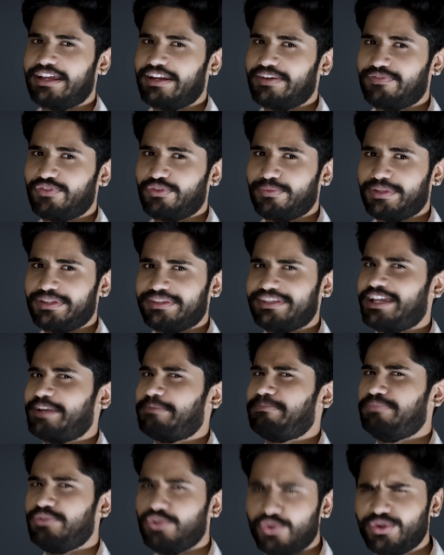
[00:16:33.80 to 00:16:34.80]
that woman,
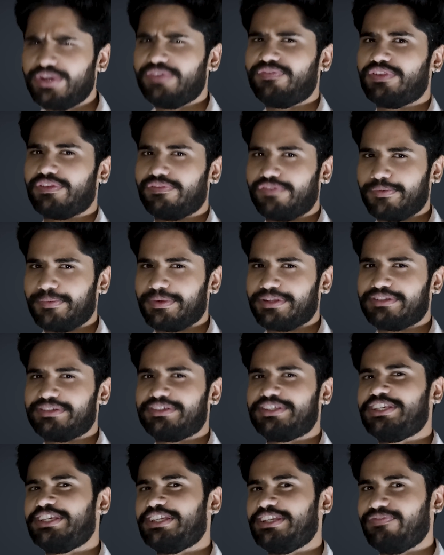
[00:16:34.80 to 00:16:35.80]
that beautiful woman,
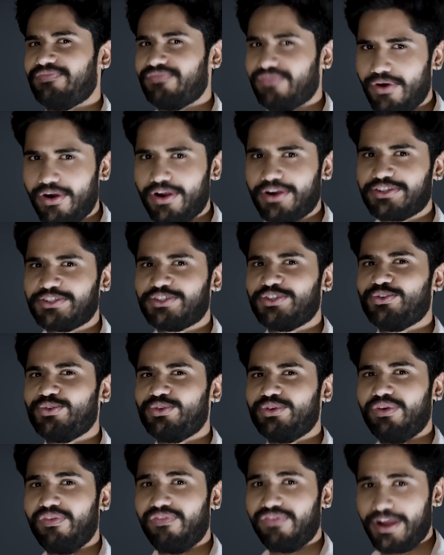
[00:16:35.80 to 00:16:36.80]
she wants
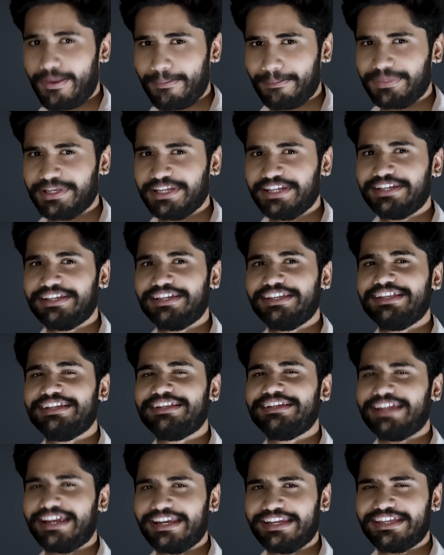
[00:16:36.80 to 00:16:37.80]
you to completely
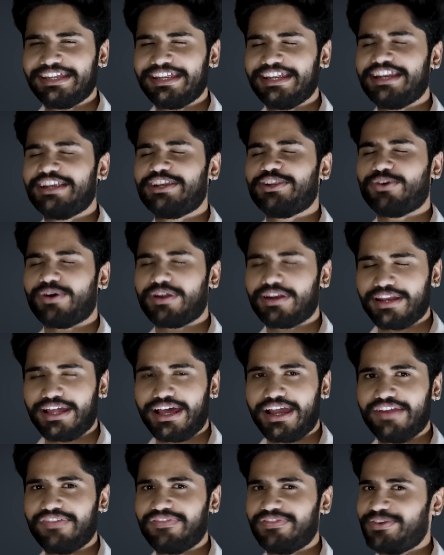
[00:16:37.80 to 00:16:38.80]
dedicate your
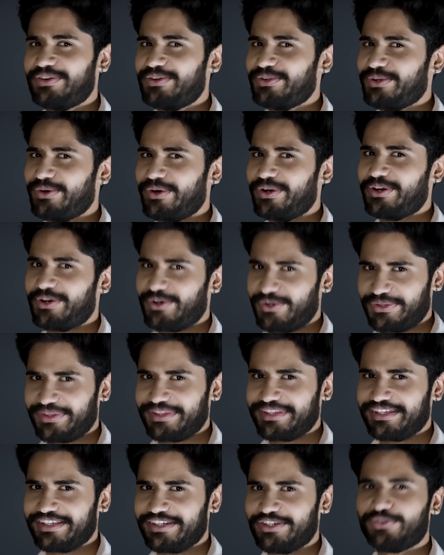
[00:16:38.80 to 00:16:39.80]
life to your
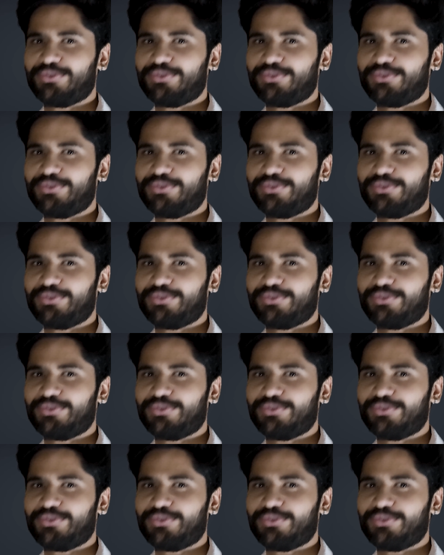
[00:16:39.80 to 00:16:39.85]
truth,